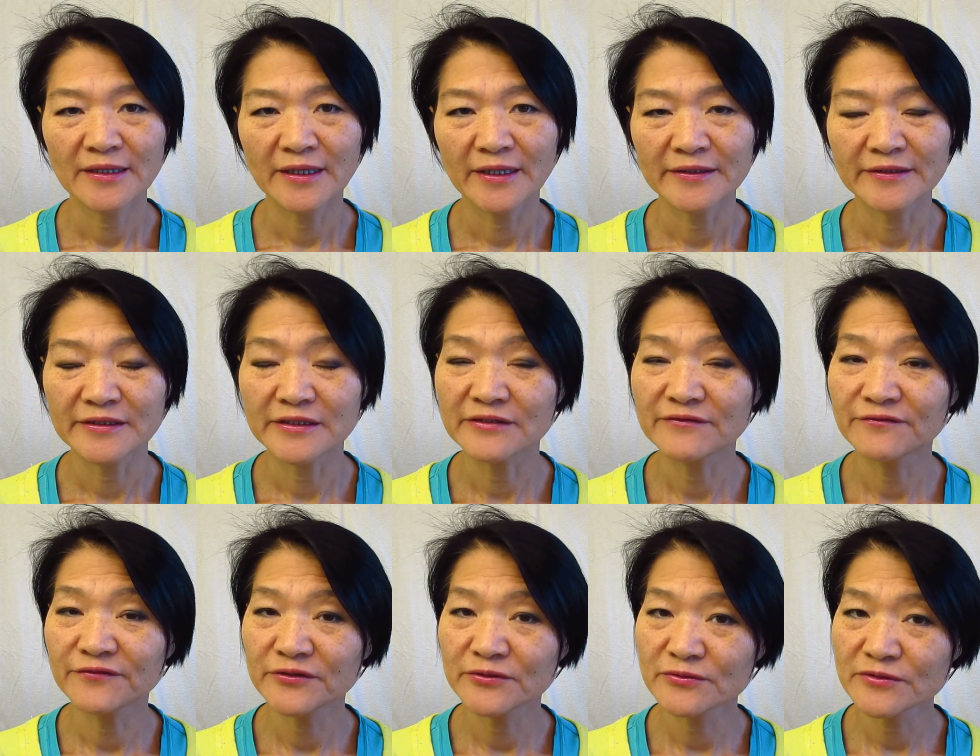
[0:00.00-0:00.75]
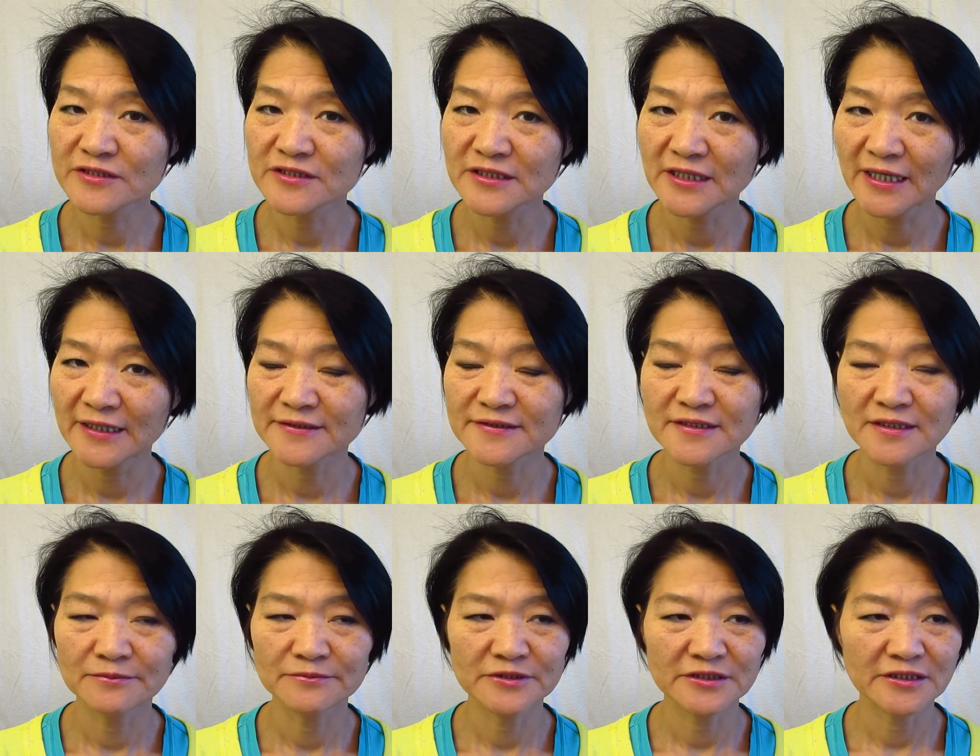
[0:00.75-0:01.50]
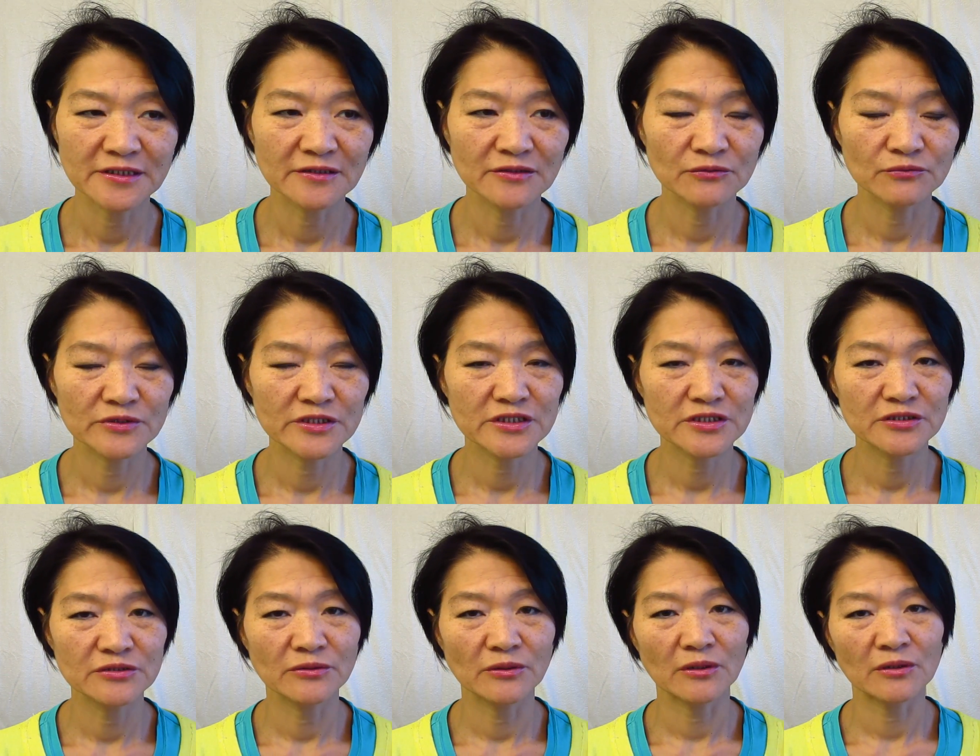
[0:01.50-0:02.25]
And if you start something
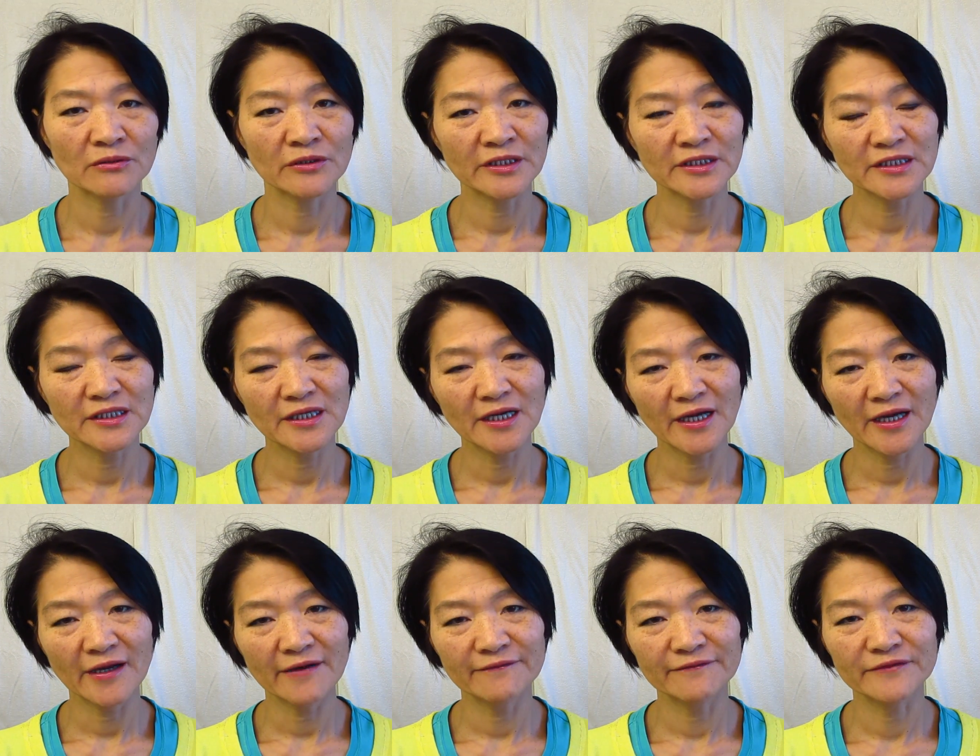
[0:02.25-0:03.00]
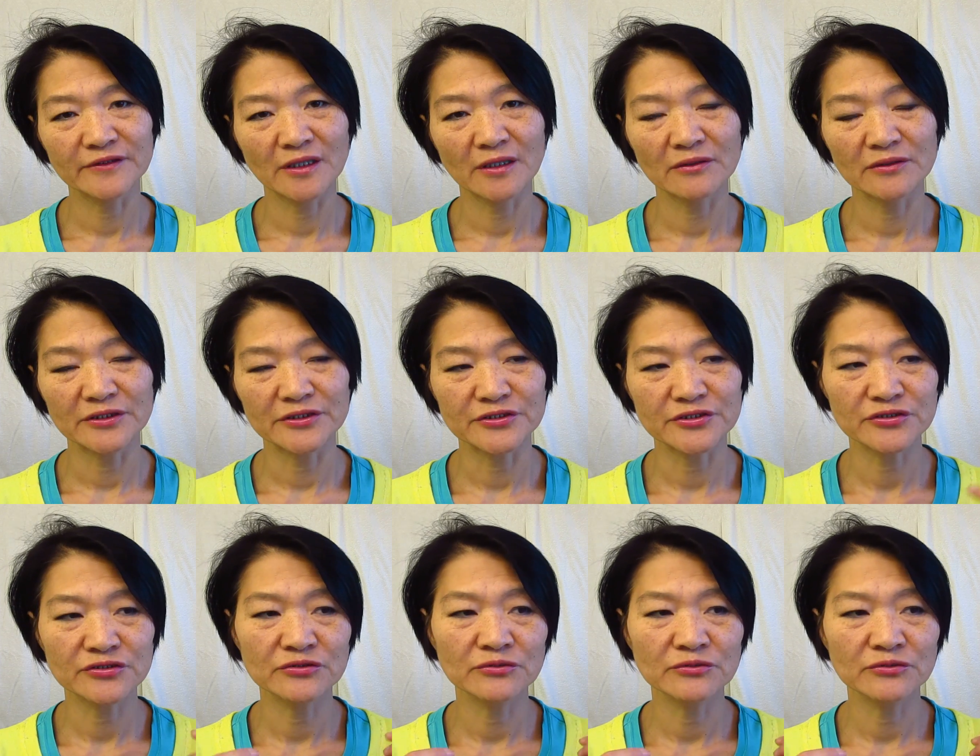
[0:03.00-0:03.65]
which you already have knowledge,